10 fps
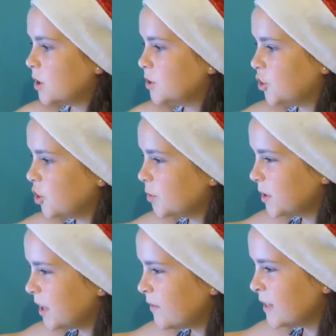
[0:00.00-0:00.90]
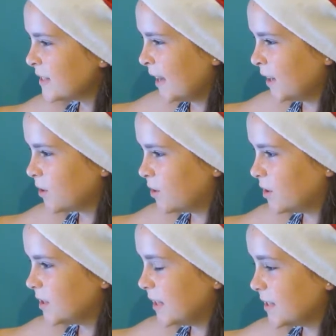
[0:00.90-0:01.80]
Do you believe in Santa
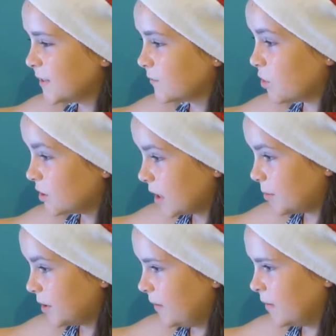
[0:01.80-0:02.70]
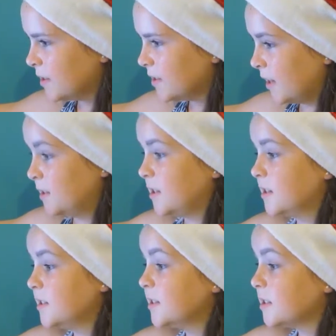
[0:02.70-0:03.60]
Claus? Yes, of course I believe in Santa.
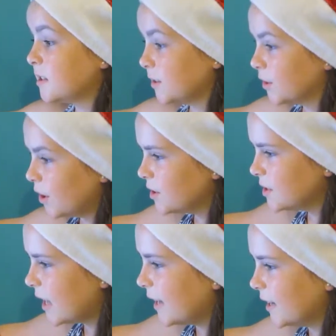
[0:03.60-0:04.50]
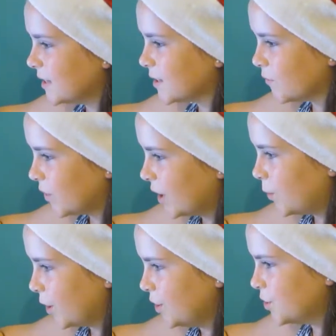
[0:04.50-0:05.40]
No, Santa isn't real.
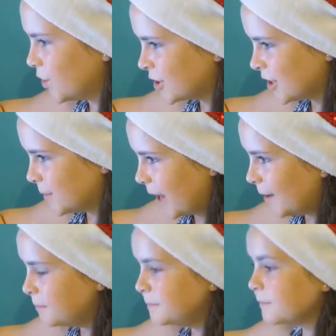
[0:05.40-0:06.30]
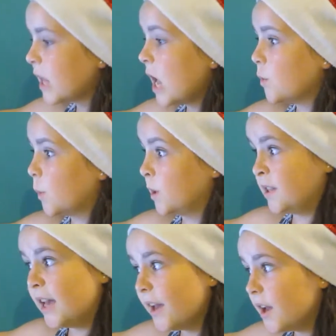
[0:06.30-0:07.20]
What are you talking about? Well,
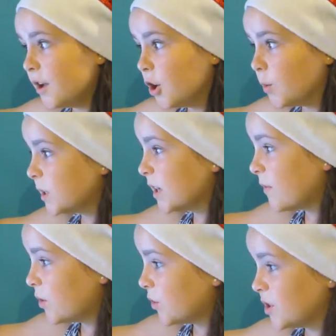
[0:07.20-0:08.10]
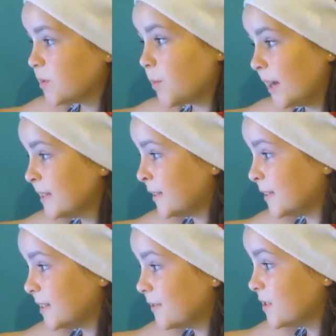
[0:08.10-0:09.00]
yeah, who would give all those
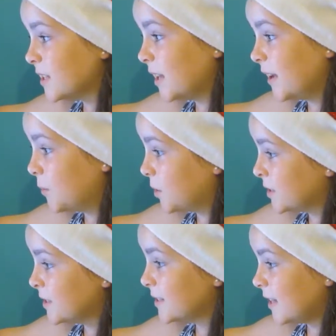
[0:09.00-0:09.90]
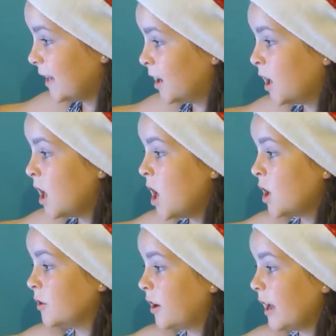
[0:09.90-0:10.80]
presents if it wasn't Santa?
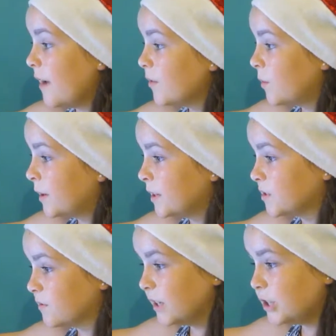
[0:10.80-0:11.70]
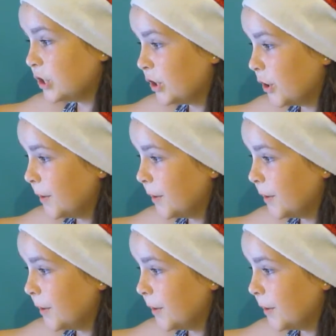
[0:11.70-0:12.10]
Not everyone is rich, you know.